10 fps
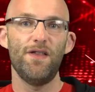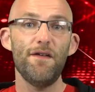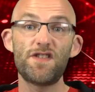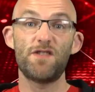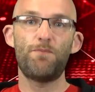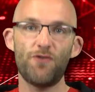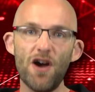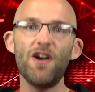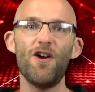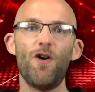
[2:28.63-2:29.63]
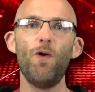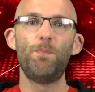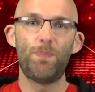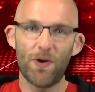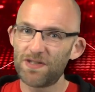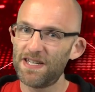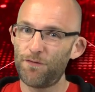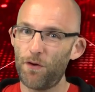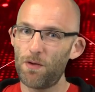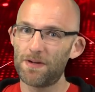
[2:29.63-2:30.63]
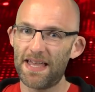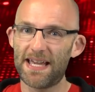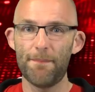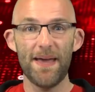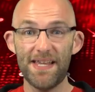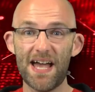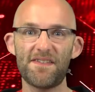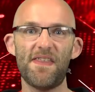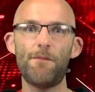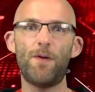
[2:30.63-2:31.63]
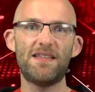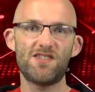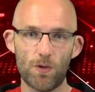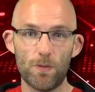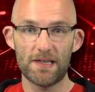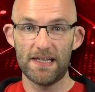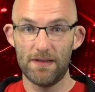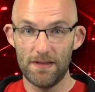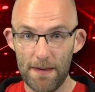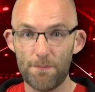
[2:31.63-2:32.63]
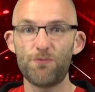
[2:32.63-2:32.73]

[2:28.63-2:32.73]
Liv sprung her whole body forward like a maniac, then went totally limp,